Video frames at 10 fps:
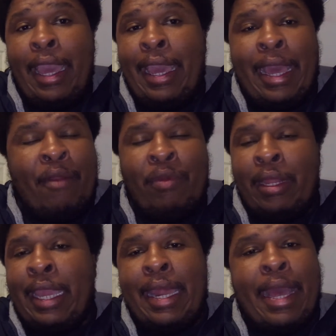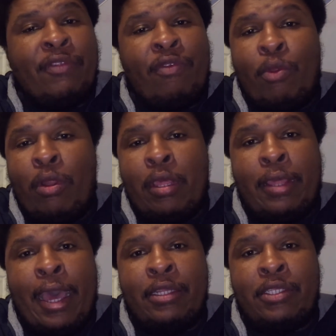And I really can't ask for more than
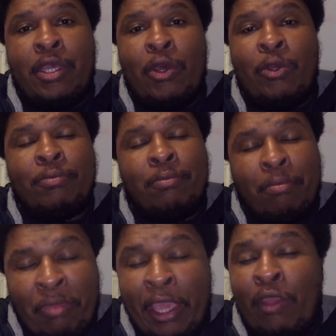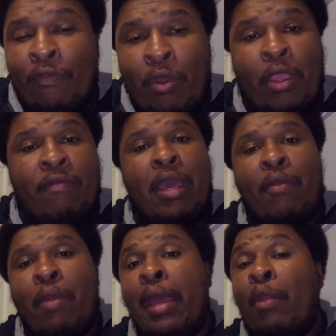that. So thank you for all you've
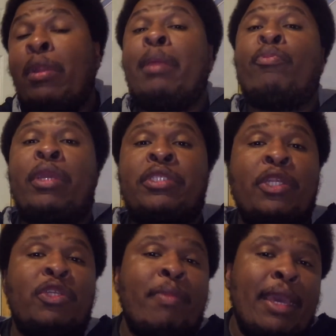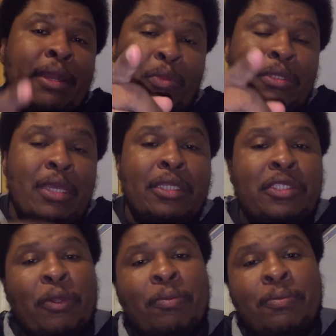done, Ryan. I really appreciate you, man. And we'll talk
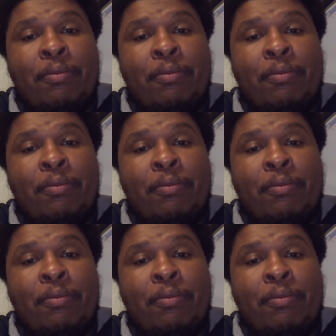soon.